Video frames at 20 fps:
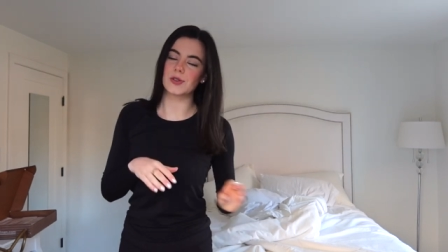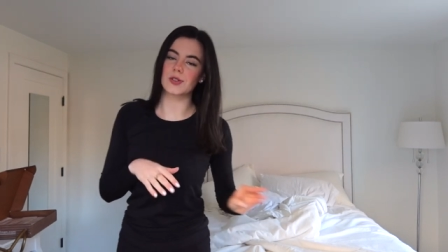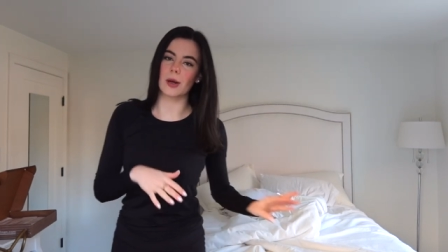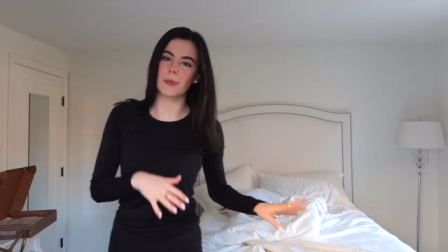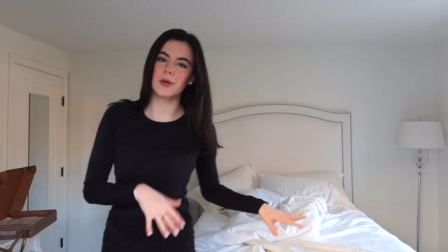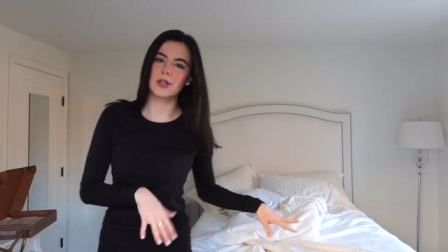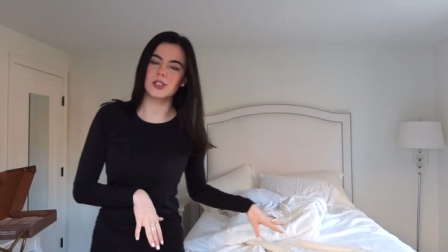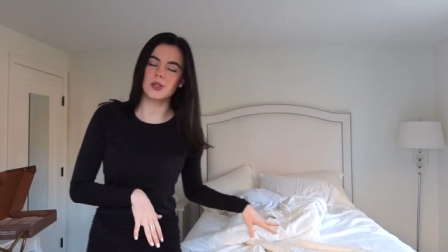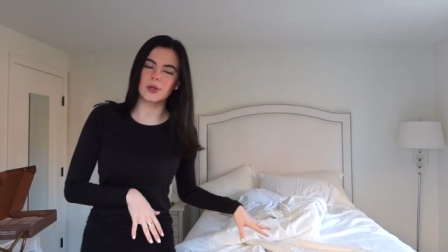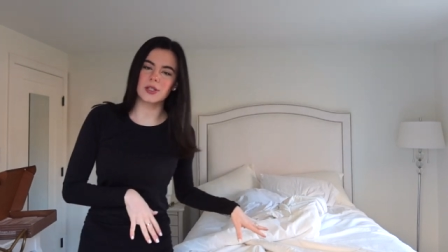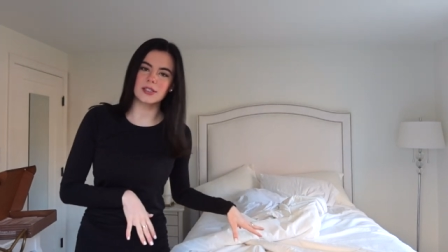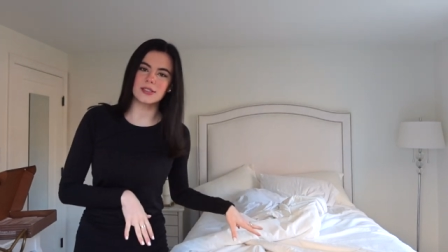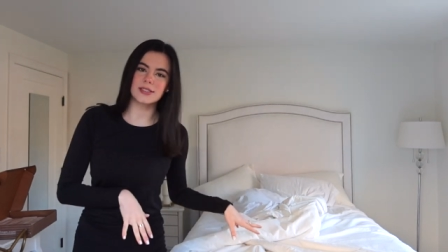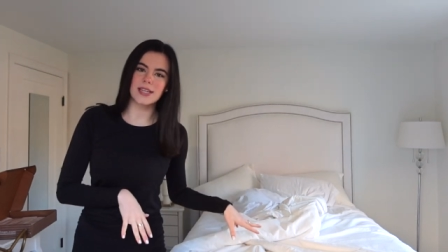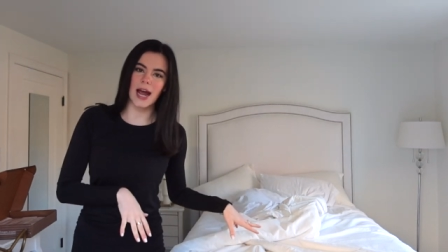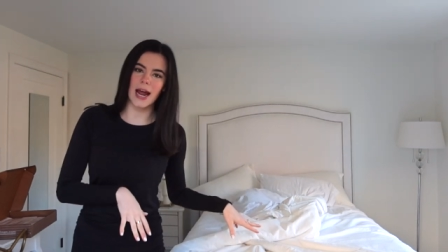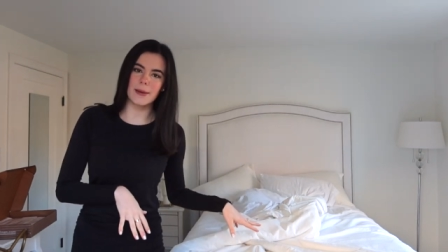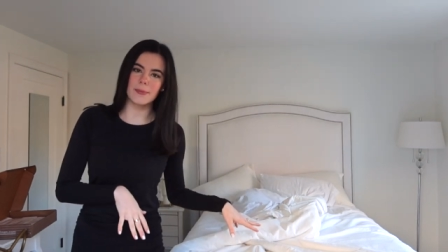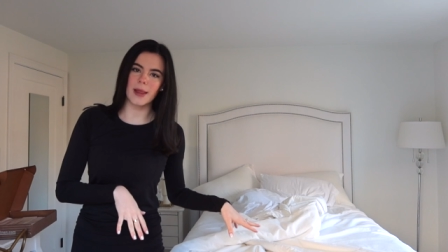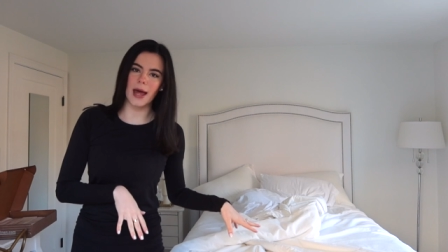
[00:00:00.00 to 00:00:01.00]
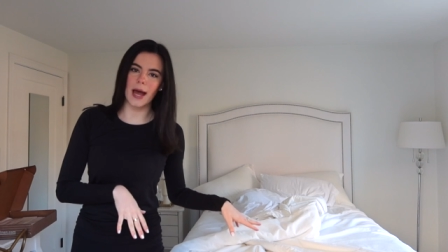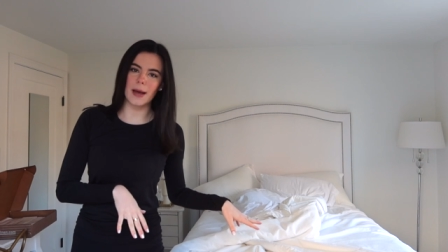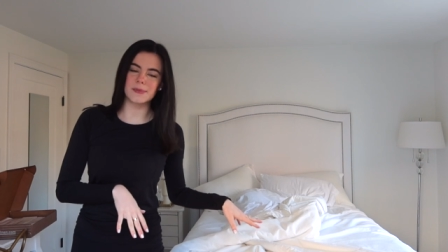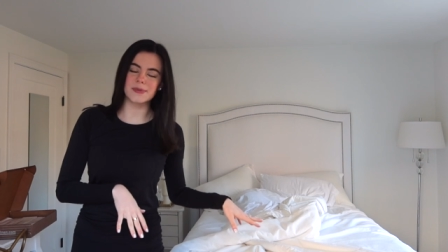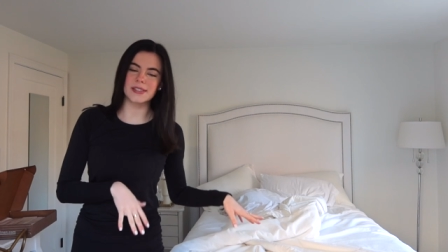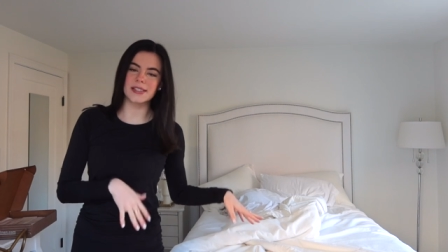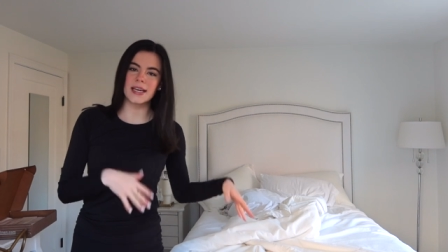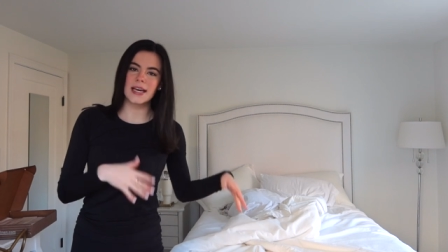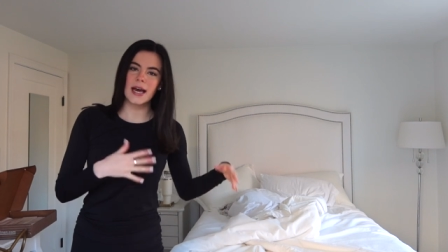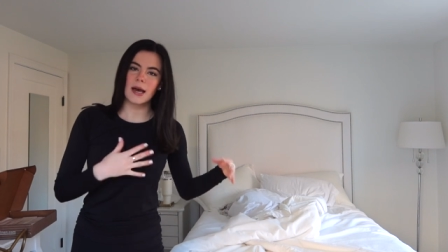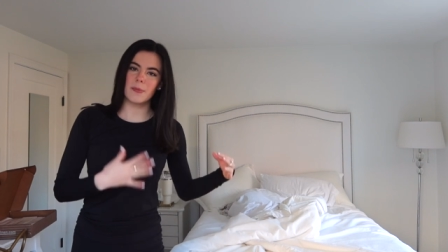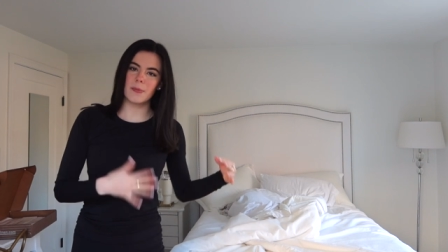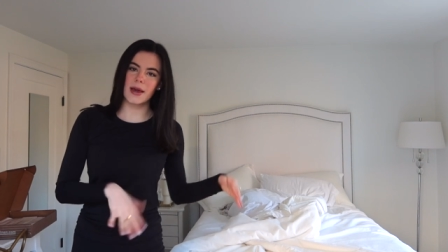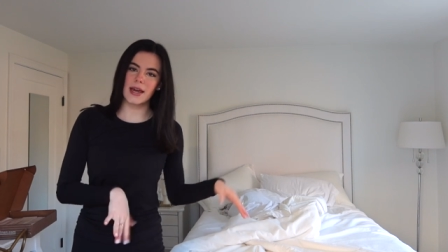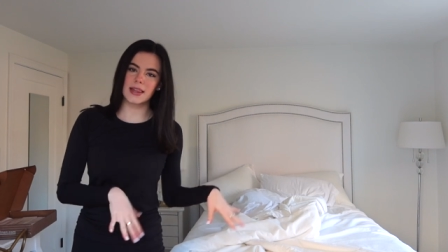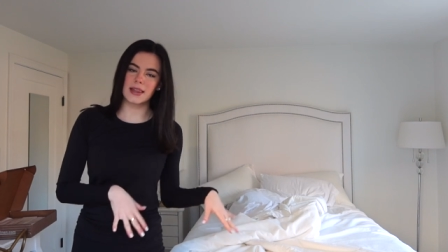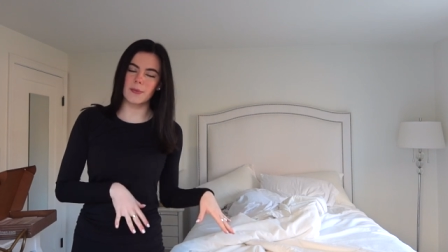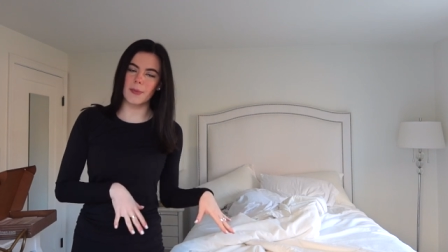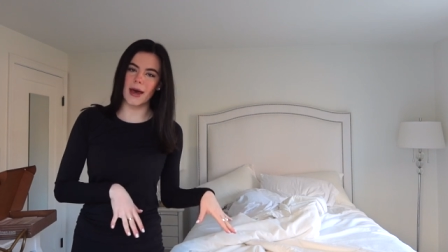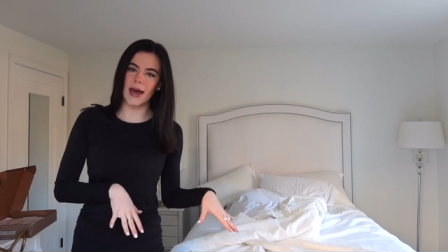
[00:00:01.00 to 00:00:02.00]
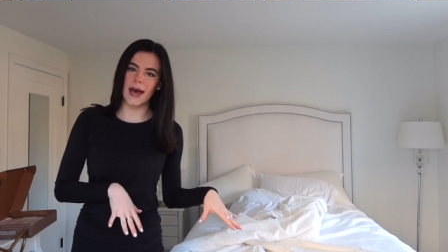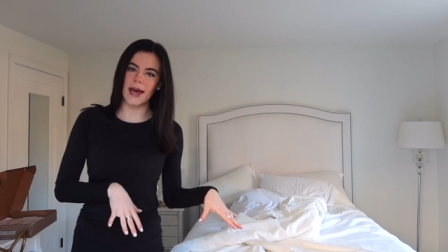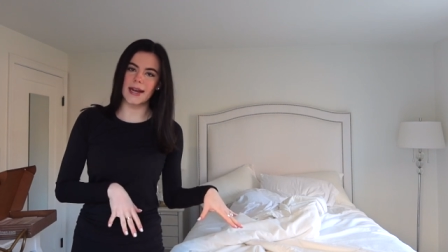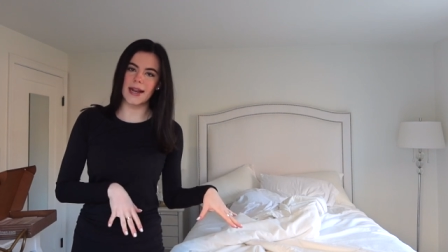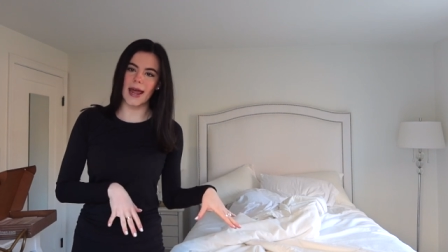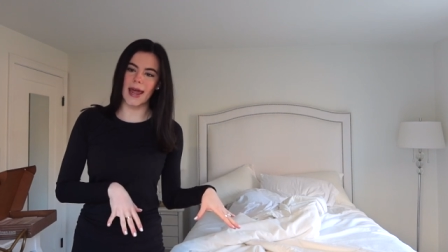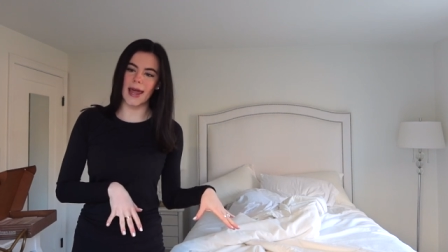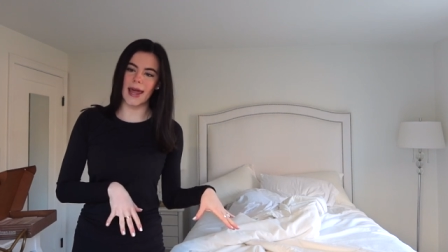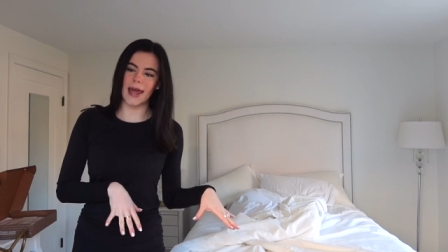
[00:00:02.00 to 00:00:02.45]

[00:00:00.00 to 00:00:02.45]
So I'm gonna do a little time lapse, make the bed,